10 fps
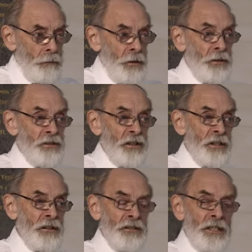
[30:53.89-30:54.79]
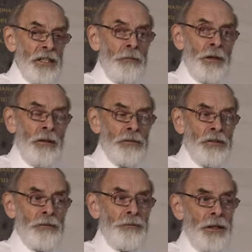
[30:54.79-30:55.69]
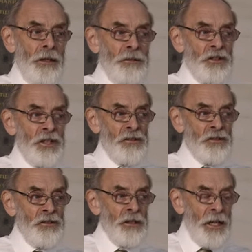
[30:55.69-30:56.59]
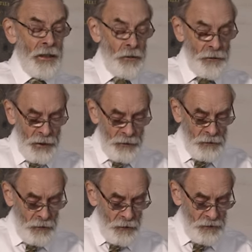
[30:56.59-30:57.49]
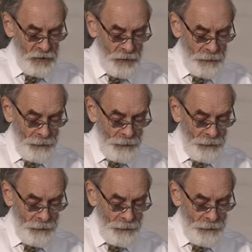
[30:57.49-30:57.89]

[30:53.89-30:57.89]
But there's another thing about Jesus dying on that cross.